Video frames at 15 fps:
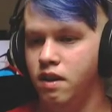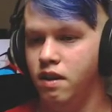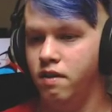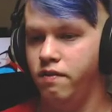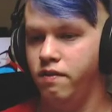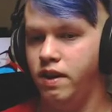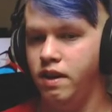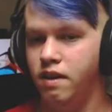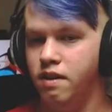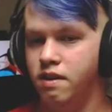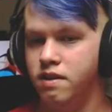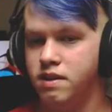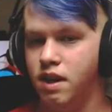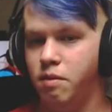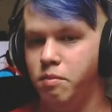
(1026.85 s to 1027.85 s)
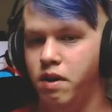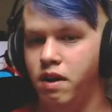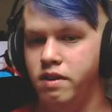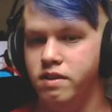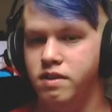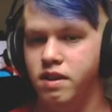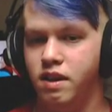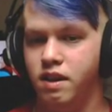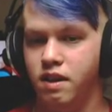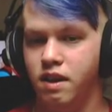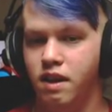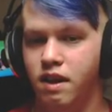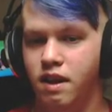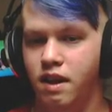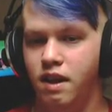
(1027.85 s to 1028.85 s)
Nvidia does not mind
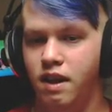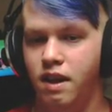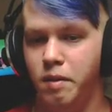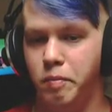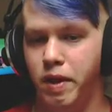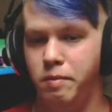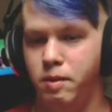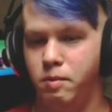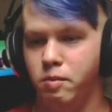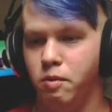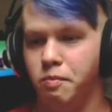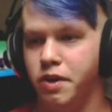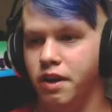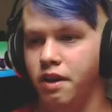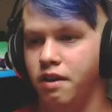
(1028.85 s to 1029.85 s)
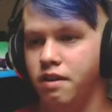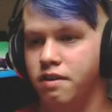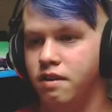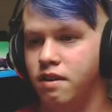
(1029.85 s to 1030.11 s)
saying, "Hey, pay me more money."